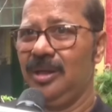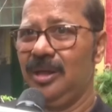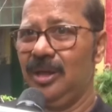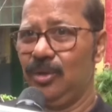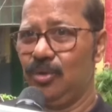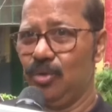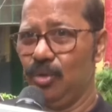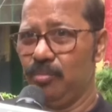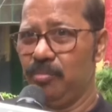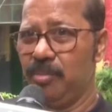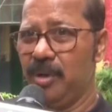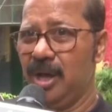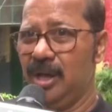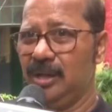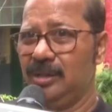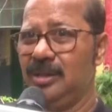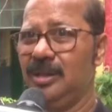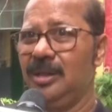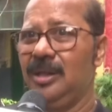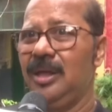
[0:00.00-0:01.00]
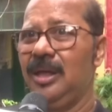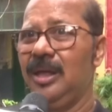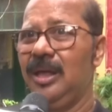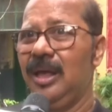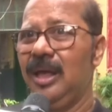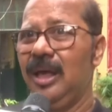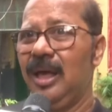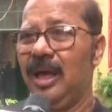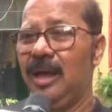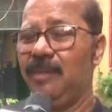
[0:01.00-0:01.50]
he took birth,
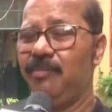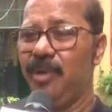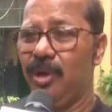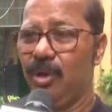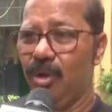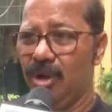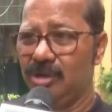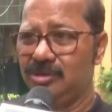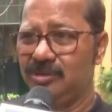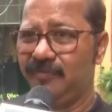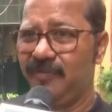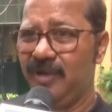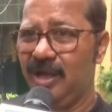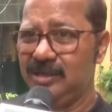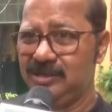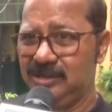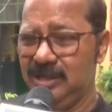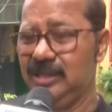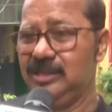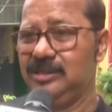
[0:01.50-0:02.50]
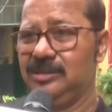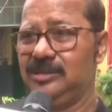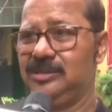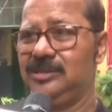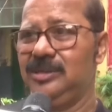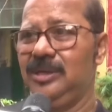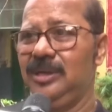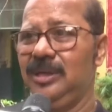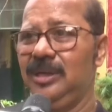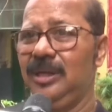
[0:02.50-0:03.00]
and because of our
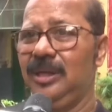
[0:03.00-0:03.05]
sins,